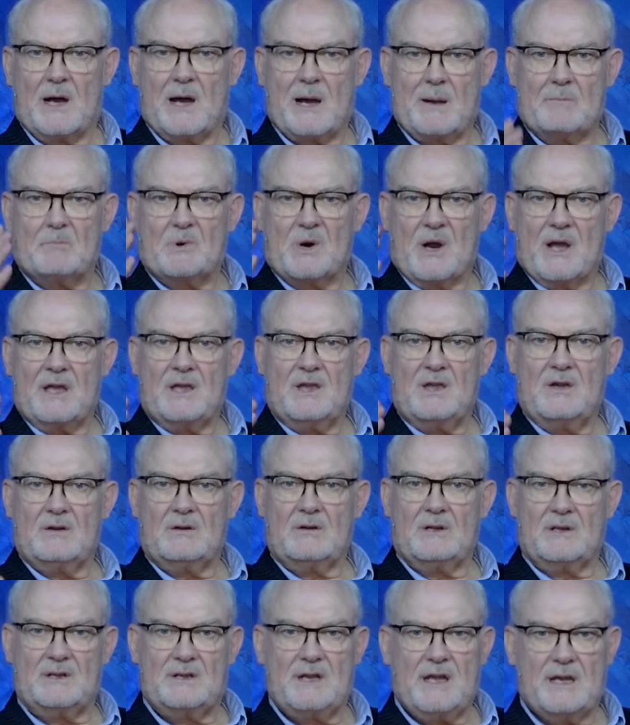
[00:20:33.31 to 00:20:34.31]
I break
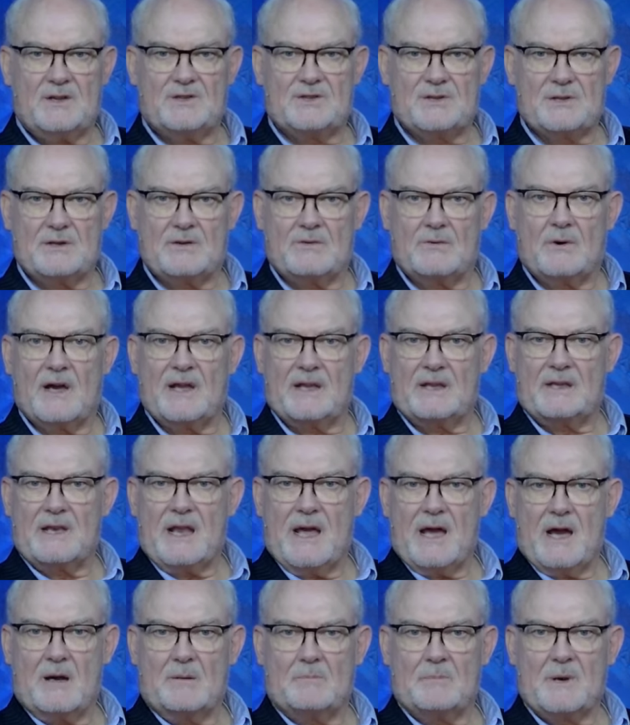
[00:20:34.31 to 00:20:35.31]
your addiction right
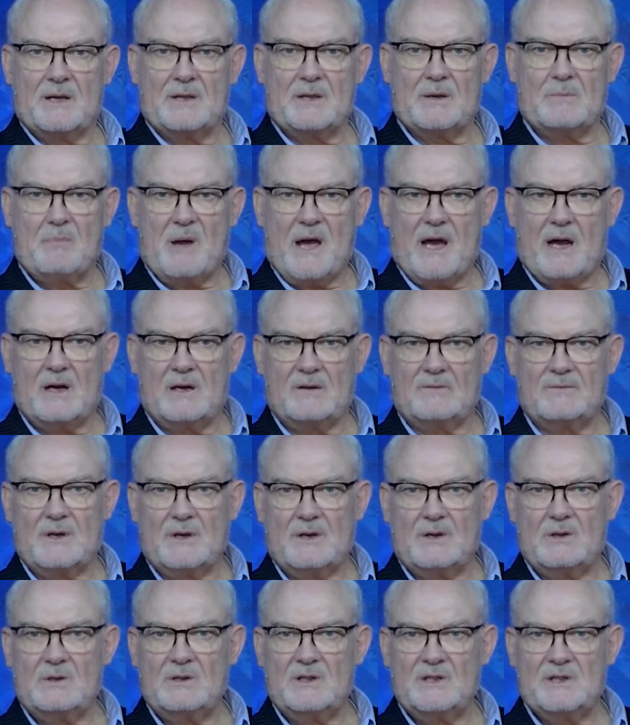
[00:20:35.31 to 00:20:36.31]
now by the power of the
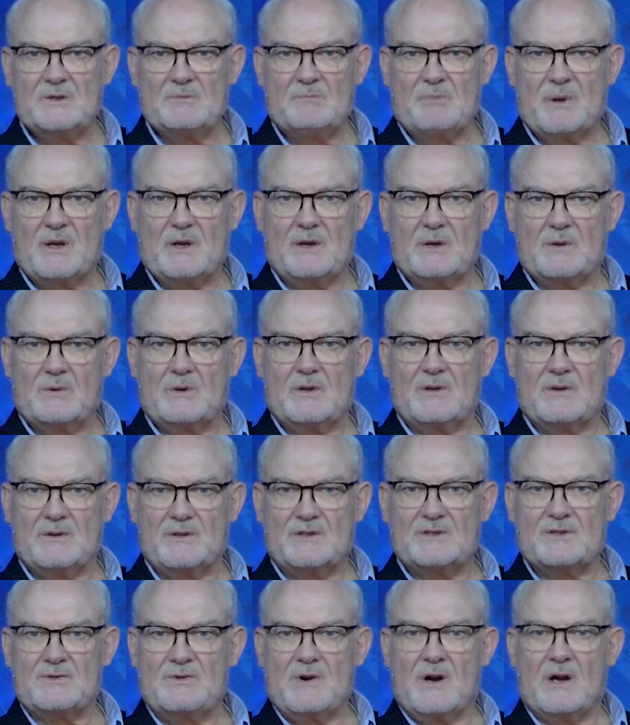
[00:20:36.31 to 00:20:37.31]
Holy Spirit, whether
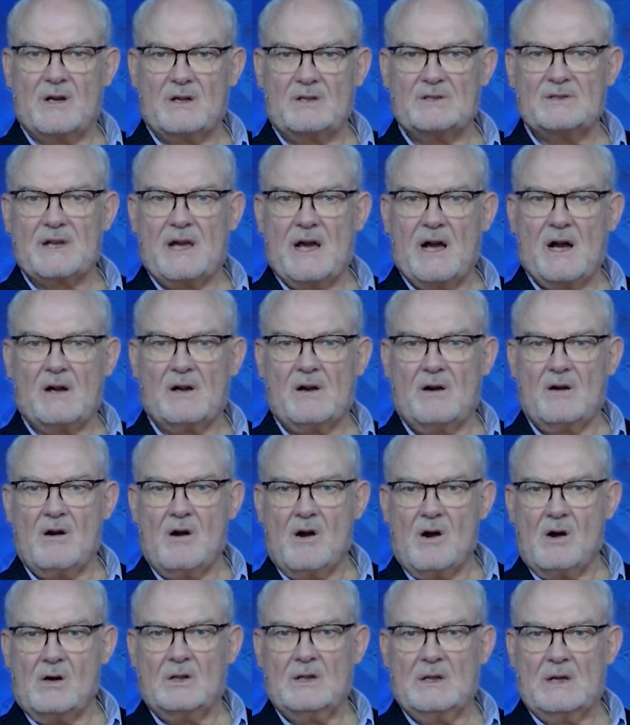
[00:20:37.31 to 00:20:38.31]
it's drugs,
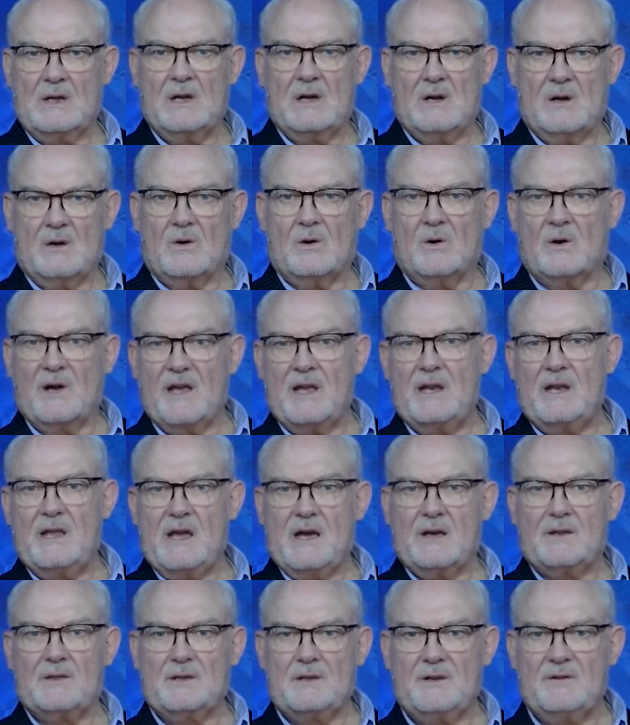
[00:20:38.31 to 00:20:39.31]
alcohol, or any
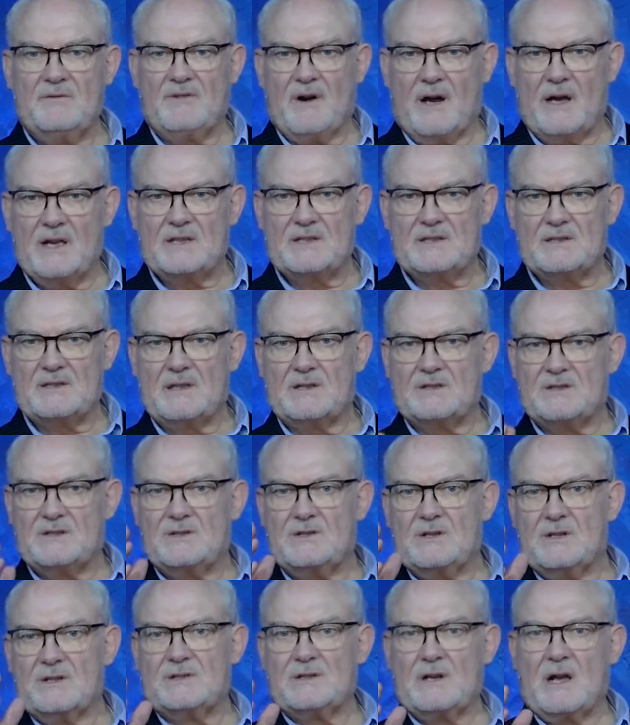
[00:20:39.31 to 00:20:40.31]
other device that's
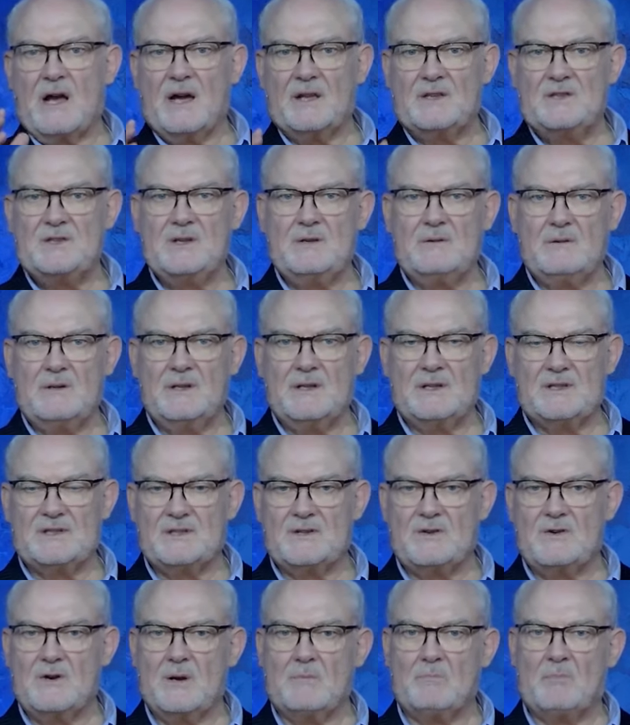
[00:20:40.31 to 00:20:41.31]
just got you in its
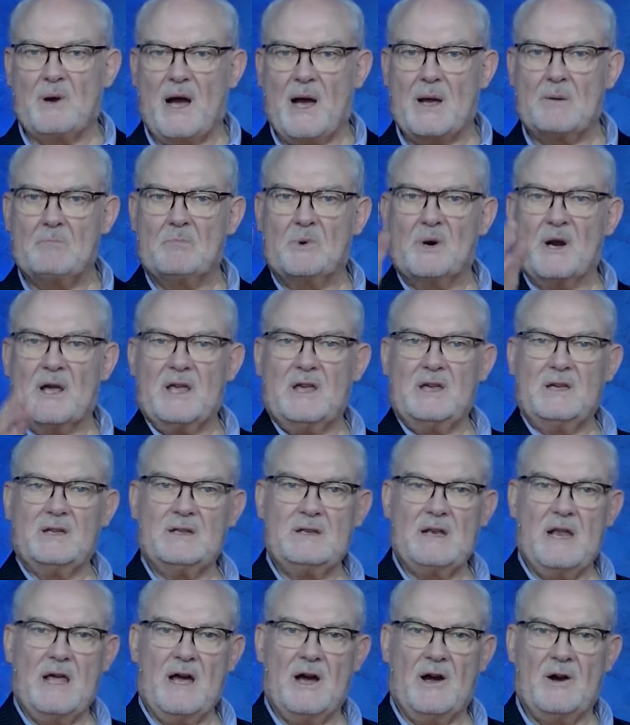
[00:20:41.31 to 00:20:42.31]
grip. I break
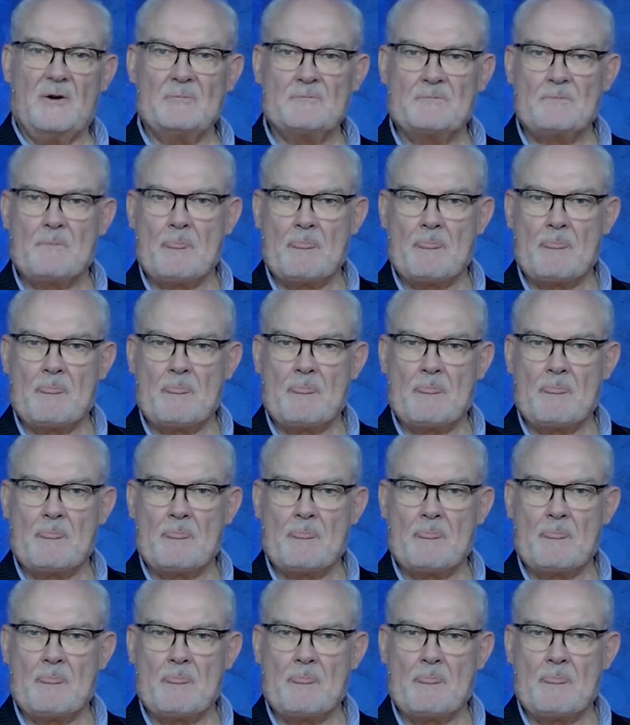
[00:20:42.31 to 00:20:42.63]
it now.